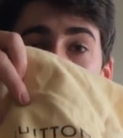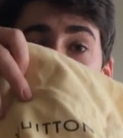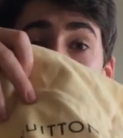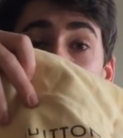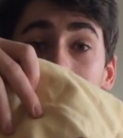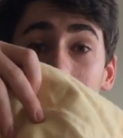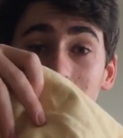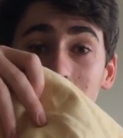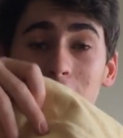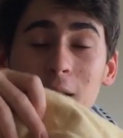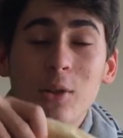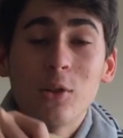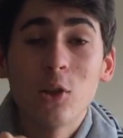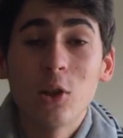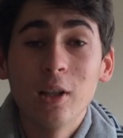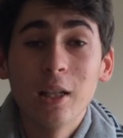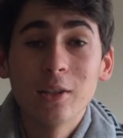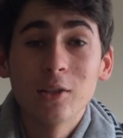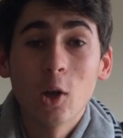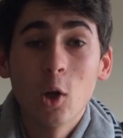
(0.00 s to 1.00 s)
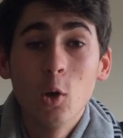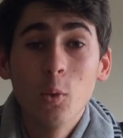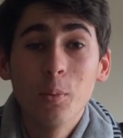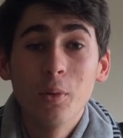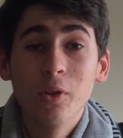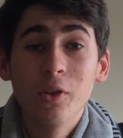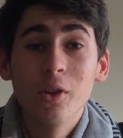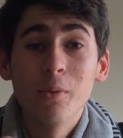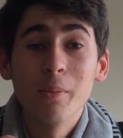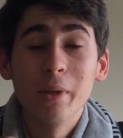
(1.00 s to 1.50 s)
Okay, so let's
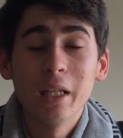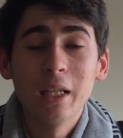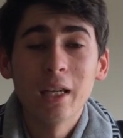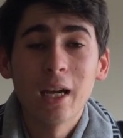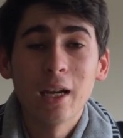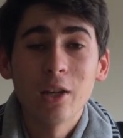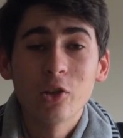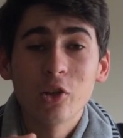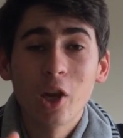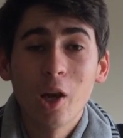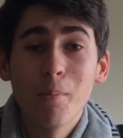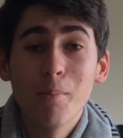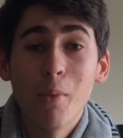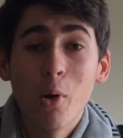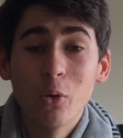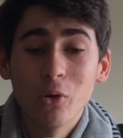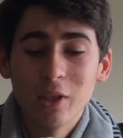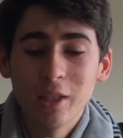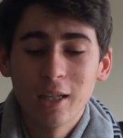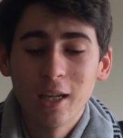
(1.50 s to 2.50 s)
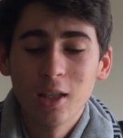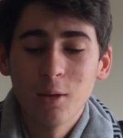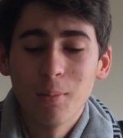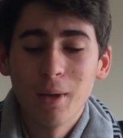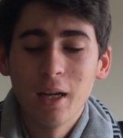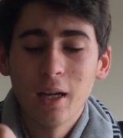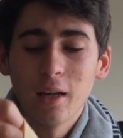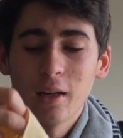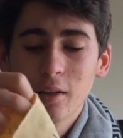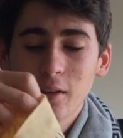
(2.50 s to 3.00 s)
open the mini HL multicolor
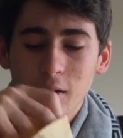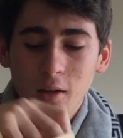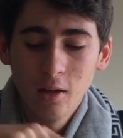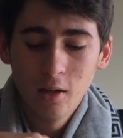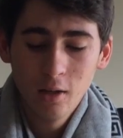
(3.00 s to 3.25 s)
bag.